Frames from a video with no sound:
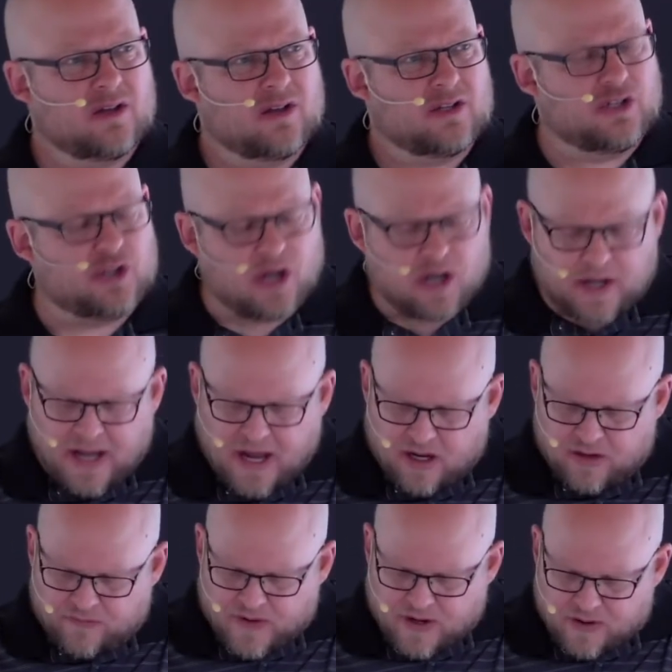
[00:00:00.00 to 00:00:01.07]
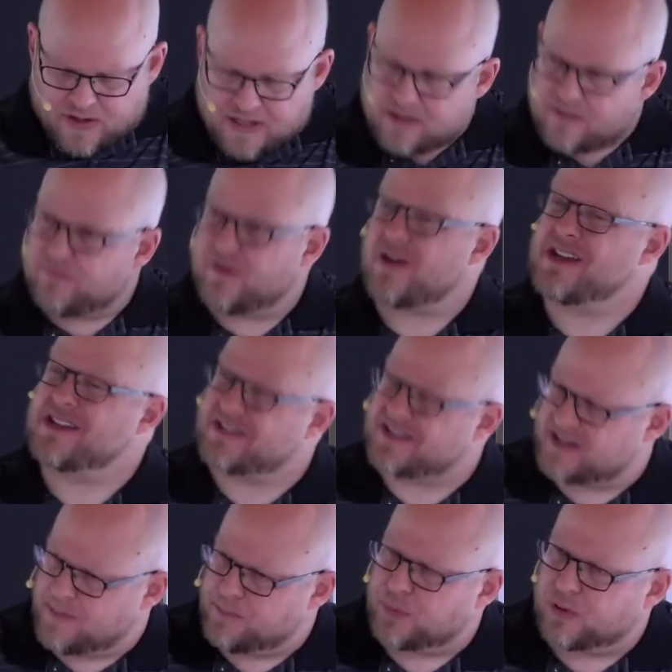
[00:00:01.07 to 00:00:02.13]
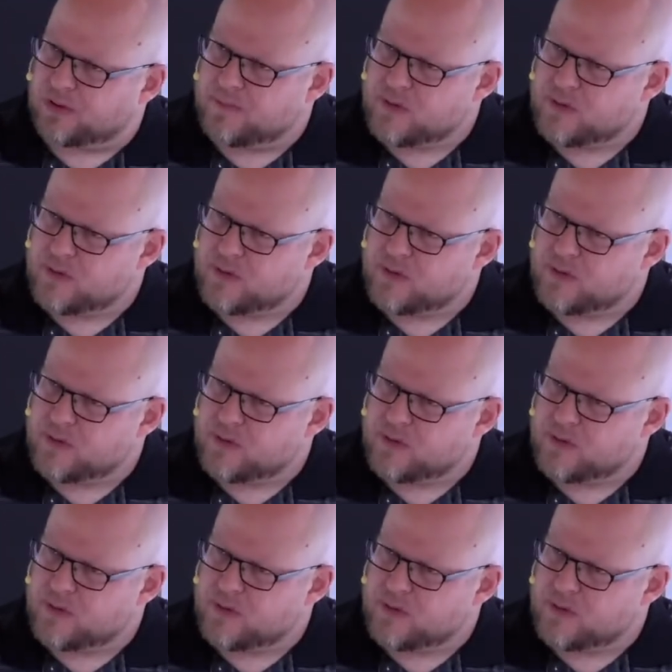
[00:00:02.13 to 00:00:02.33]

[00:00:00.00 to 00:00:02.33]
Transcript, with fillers: John had a very, very simple,